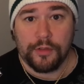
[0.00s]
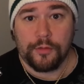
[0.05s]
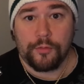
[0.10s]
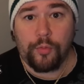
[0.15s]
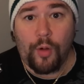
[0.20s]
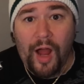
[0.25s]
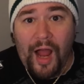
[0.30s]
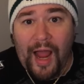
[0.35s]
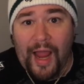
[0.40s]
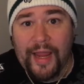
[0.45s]

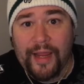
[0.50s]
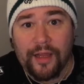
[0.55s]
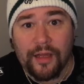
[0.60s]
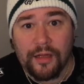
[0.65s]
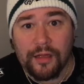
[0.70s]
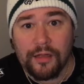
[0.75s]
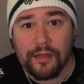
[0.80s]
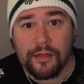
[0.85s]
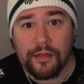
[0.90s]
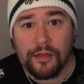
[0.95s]
Why?
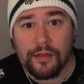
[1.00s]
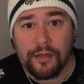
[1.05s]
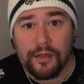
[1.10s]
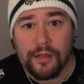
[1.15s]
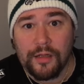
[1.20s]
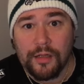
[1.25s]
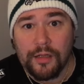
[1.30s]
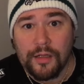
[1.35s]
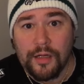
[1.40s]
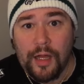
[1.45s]

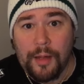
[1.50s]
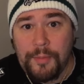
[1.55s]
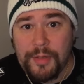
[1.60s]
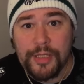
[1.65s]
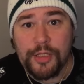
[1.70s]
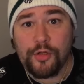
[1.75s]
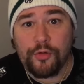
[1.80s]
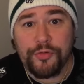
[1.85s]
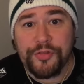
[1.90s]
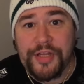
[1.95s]
I
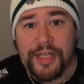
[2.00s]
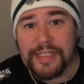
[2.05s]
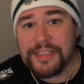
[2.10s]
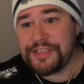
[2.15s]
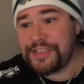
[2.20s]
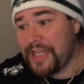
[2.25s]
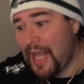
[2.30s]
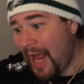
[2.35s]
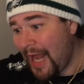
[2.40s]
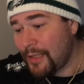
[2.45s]
mean, you don't think
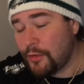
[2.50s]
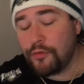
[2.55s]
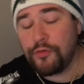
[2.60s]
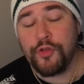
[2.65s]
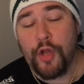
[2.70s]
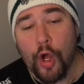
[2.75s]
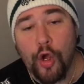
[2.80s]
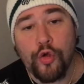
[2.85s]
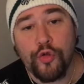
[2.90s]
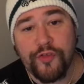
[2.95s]
Seattle
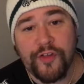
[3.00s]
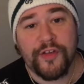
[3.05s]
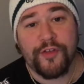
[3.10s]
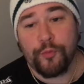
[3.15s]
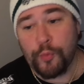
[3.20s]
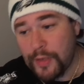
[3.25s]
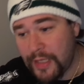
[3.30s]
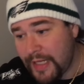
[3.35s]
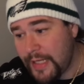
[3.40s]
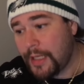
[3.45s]
knows as
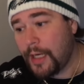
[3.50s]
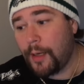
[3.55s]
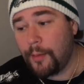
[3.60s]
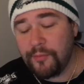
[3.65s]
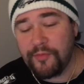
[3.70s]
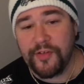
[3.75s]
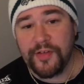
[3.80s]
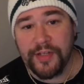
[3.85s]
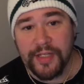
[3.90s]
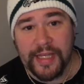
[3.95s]
when he
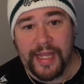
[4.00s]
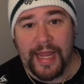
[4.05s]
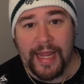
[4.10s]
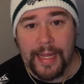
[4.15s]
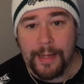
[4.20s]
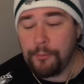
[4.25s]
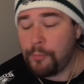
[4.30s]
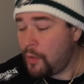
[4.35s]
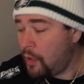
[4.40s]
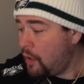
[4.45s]
comes in the
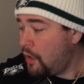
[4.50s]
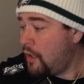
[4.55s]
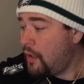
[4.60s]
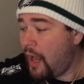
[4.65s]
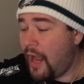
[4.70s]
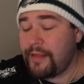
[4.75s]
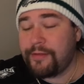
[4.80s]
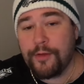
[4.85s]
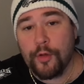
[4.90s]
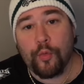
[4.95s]
game
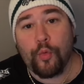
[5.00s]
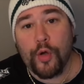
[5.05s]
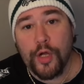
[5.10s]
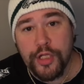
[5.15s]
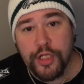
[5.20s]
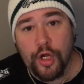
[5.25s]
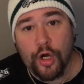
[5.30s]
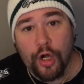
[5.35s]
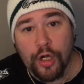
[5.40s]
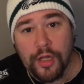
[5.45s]
at the
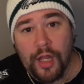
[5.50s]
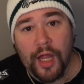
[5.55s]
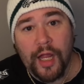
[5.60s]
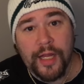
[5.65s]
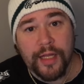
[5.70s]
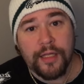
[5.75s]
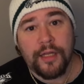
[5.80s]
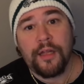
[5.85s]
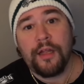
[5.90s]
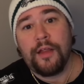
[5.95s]
1 yard
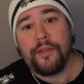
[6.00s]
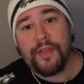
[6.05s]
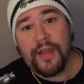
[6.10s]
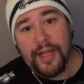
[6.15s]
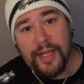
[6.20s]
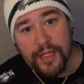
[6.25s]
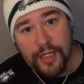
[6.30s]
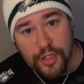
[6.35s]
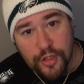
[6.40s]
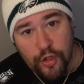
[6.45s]
line
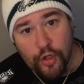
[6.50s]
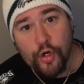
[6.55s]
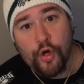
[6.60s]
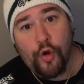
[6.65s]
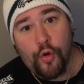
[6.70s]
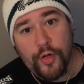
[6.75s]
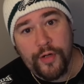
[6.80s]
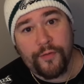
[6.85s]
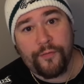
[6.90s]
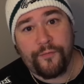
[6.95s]
that you're
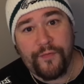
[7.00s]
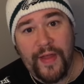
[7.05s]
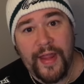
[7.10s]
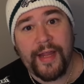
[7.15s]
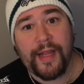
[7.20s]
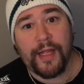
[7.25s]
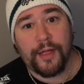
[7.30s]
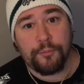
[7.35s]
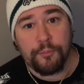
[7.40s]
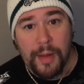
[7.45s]
going to
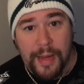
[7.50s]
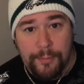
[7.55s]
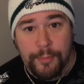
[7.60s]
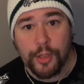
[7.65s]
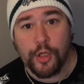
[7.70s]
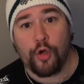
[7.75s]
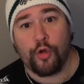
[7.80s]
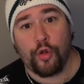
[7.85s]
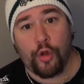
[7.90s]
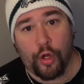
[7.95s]
fake and maybe
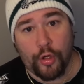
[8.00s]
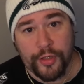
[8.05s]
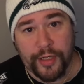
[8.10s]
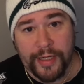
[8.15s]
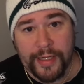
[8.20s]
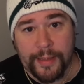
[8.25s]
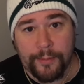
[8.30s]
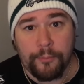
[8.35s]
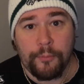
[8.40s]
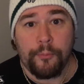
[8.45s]
go long to
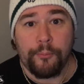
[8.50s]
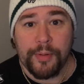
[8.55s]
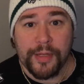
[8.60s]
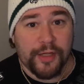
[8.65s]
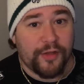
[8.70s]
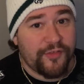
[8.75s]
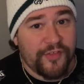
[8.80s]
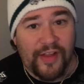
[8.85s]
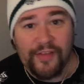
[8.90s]
him because